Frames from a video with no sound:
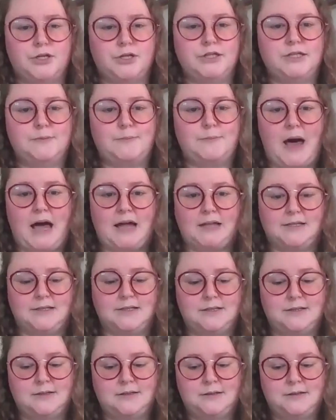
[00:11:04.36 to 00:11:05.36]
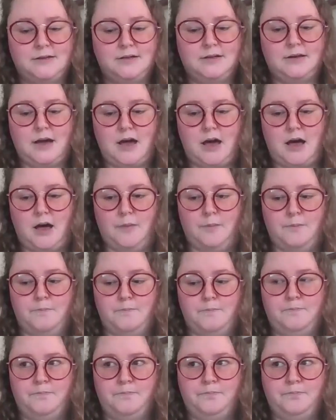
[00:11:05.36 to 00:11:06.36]
good spots
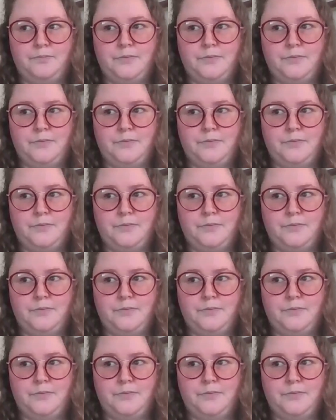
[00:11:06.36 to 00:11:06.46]
um,